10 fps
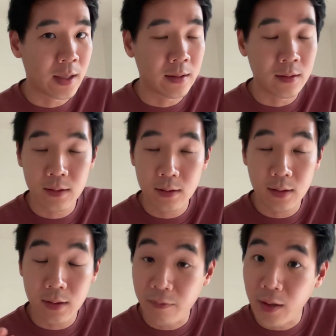in
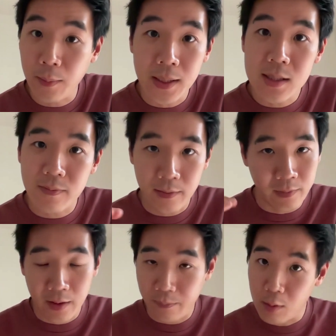the Philippines, where
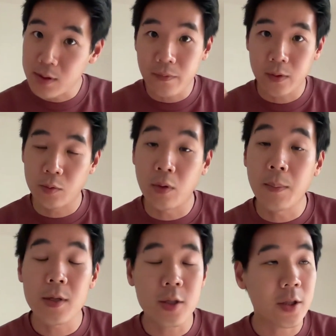we have most of the drone
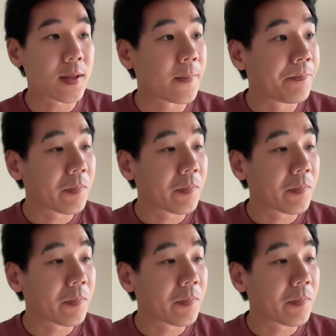images,